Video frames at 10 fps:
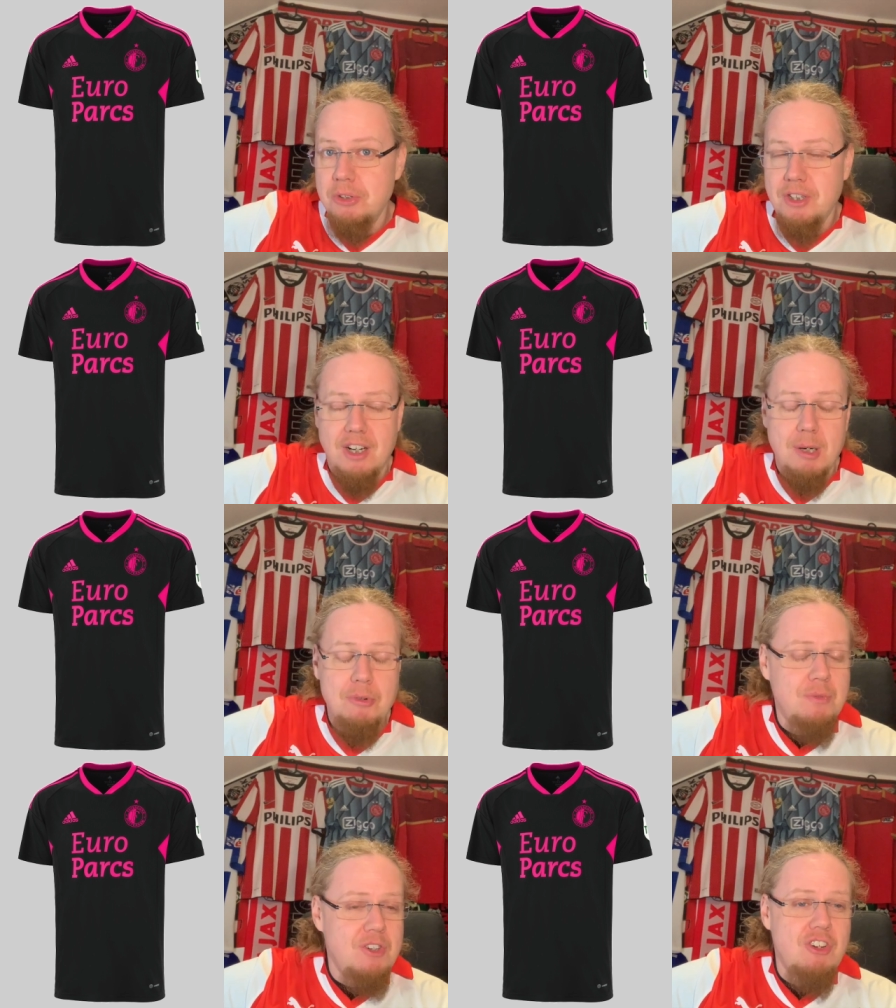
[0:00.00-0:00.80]
the
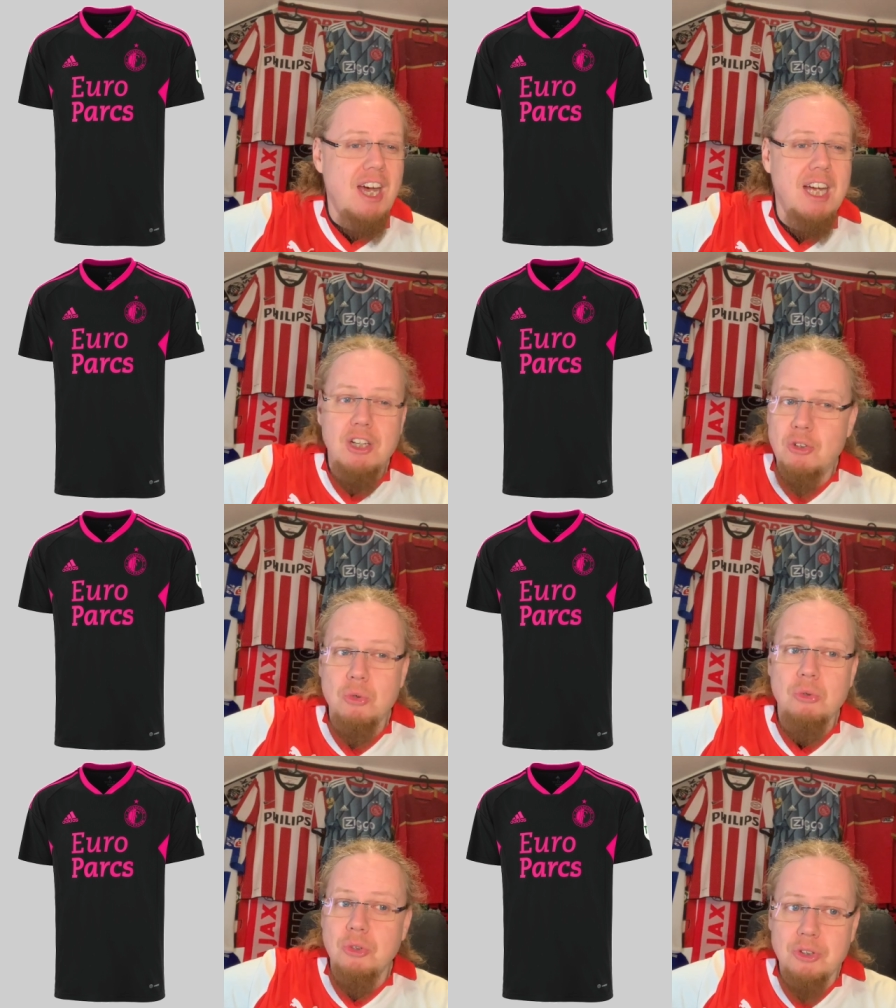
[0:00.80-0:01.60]
arms, which I
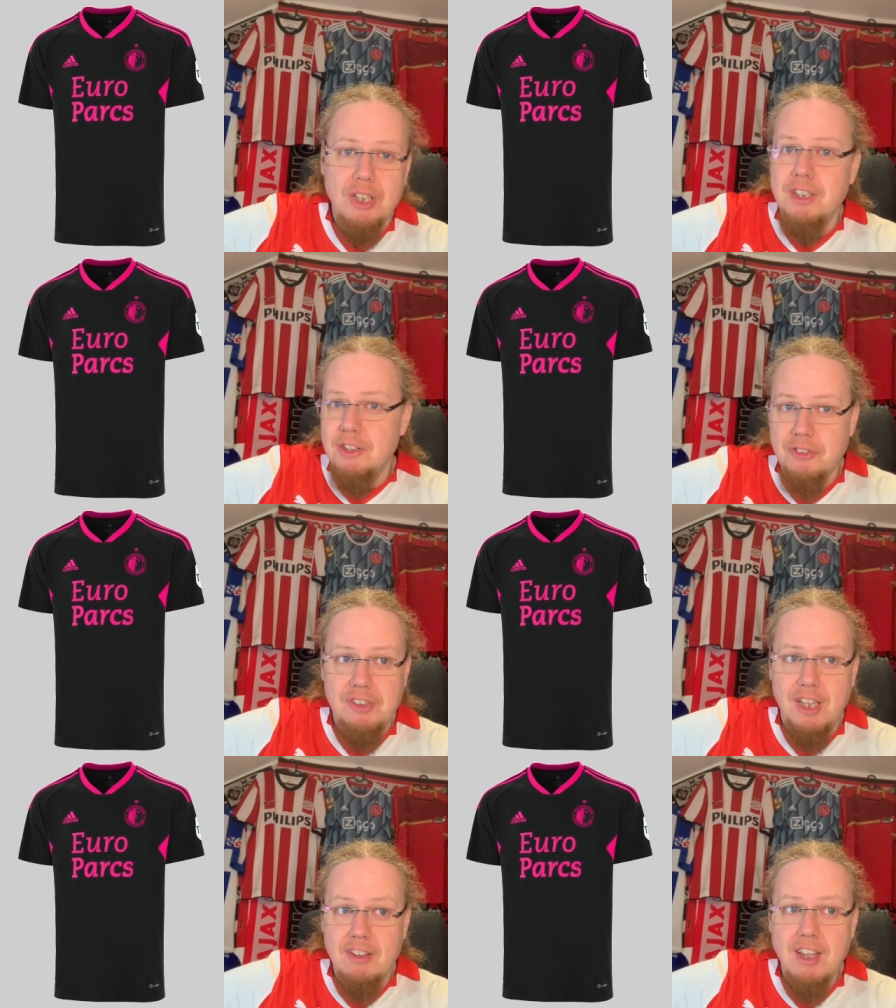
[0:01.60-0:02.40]
do not
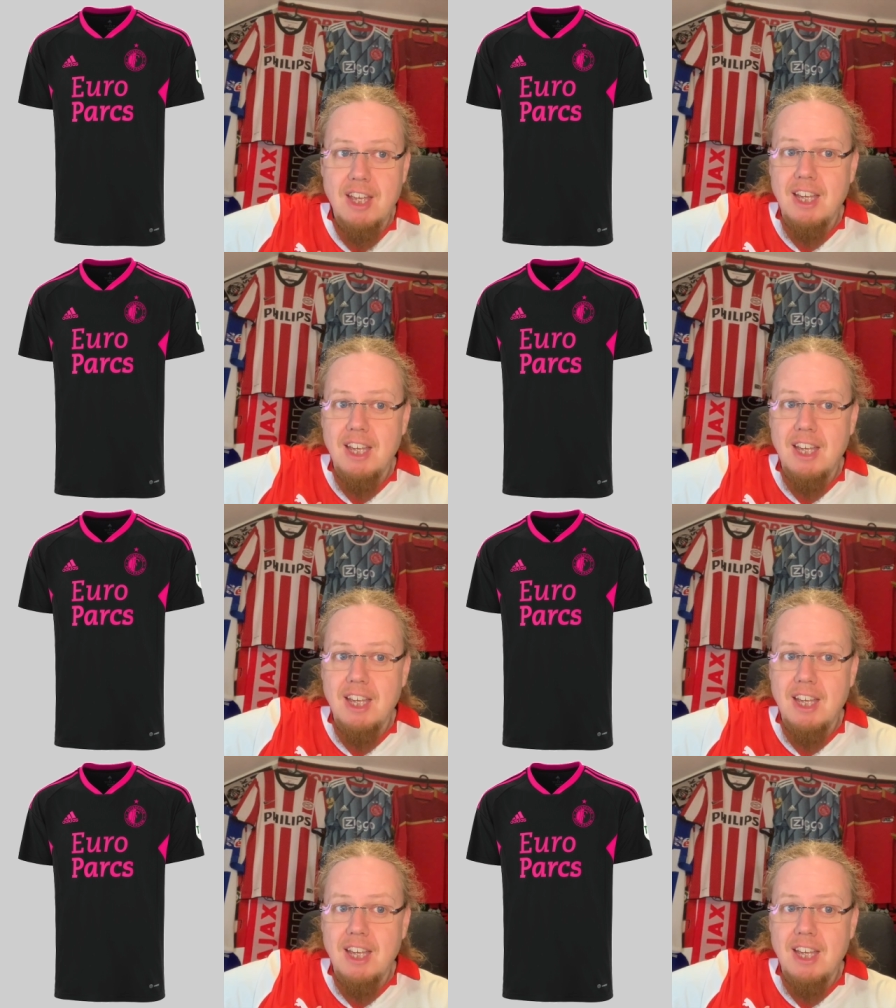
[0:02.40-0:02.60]
understand.